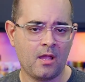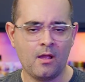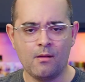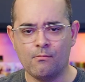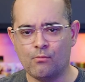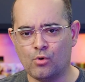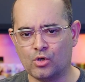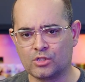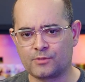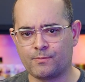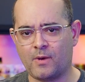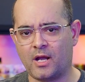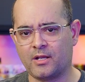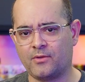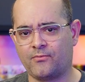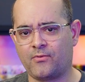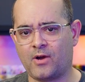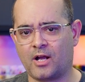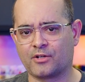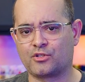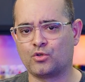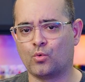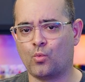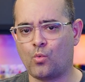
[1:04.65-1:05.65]
Most
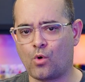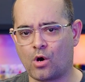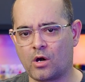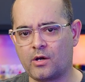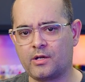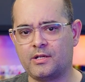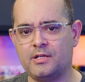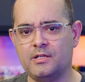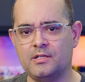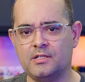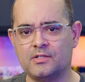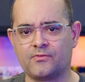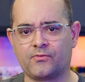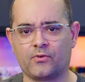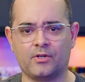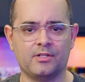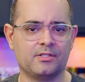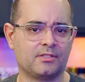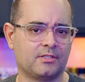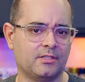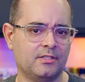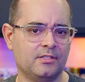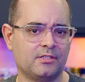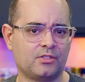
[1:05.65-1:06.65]
manufacturer warranties, for
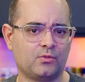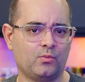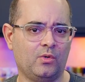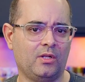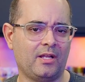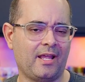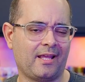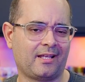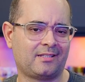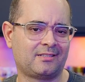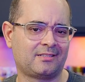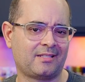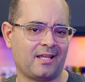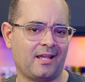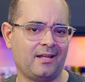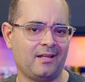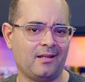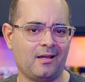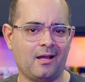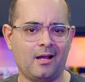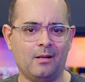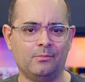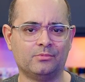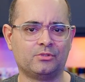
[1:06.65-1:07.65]
instance, will extend
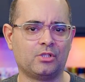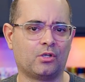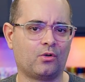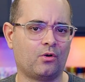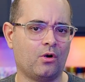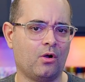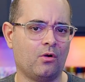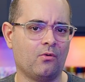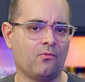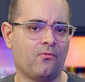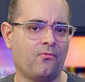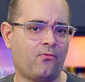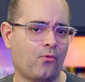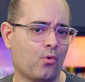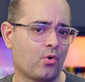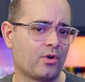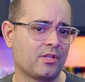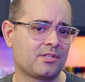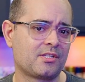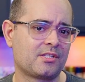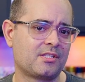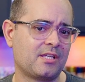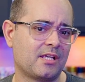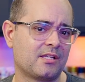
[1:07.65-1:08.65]
up to around 4
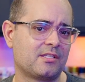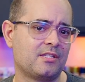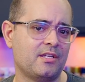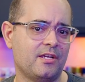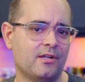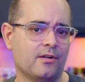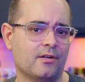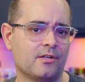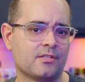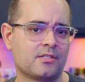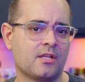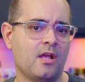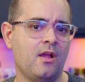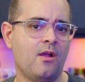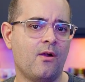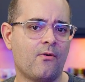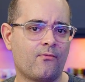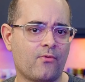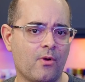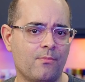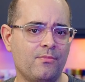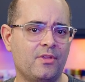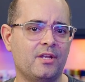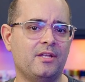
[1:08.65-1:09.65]
to 6 years
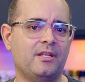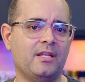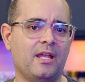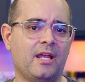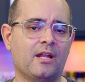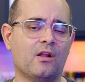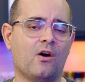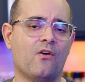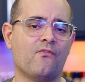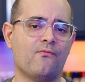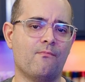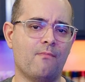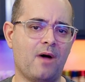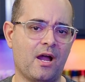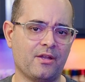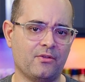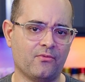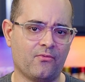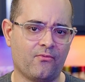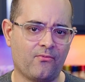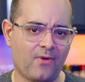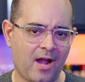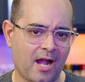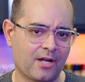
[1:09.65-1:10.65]
from the date of
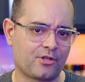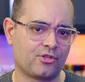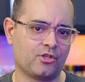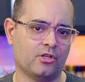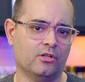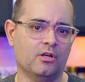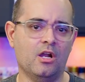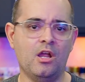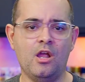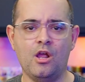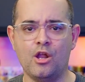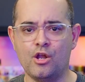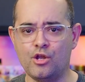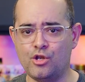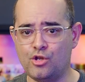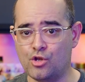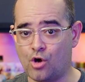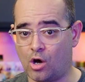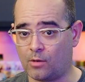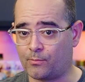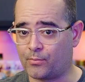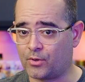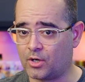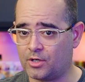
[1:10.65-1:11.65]
manufacture,
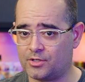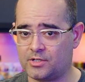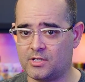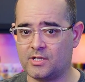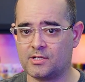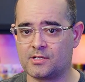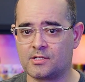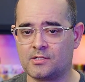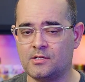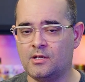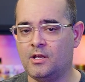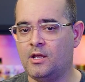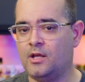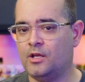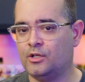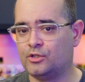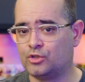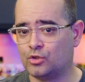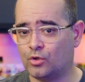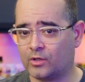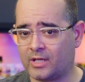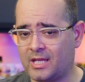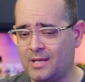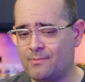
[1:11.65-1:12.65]
not purchase.
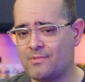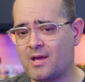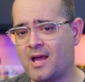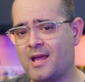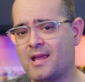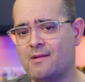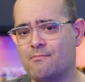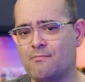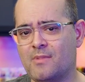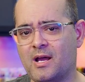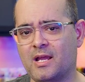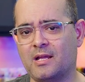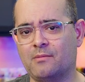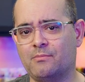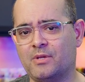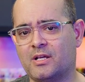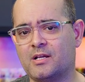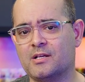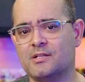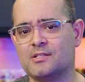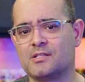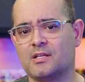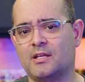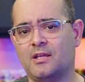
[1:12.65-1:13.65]
So keep that in mind
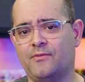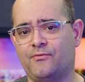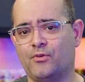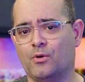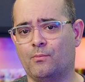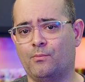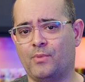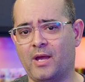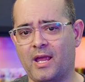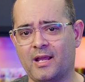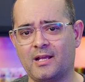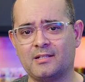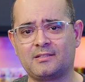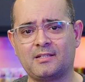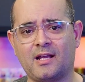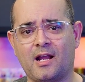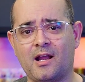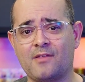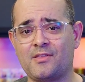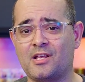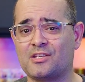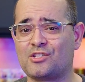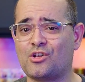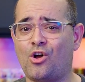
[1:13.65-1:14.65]
because if you're buying a
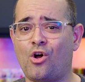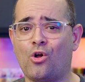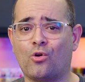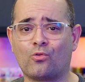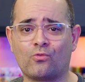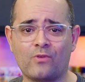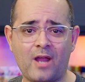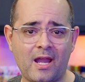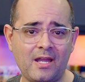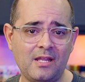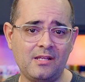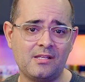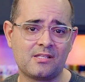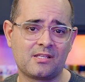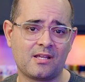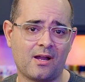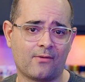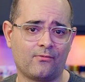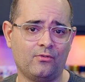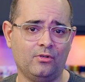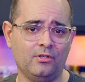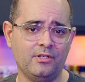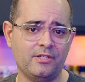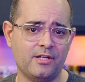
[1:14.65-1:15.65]
tire that's already
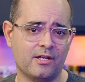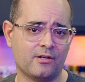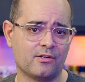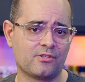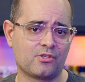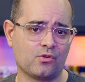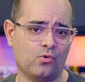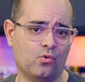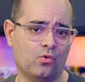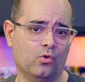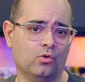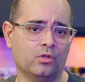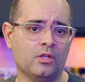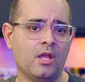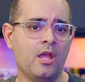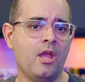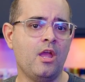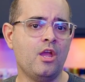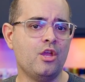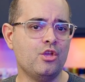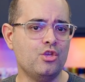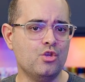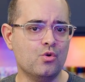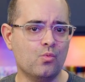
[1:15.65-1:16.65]
several years old,
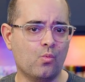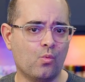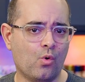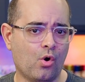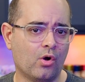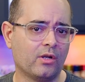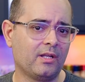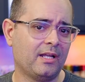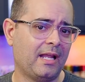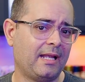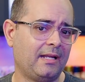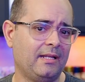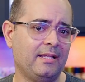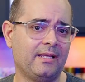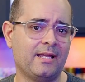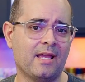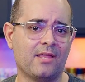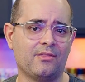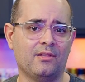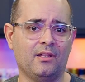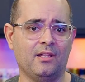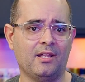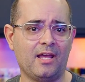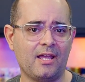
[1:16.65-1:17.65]
you won't likely
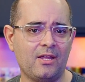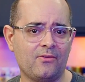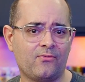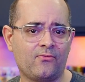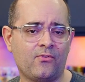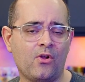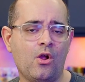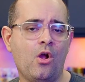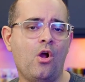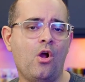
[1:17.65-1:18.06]
get the life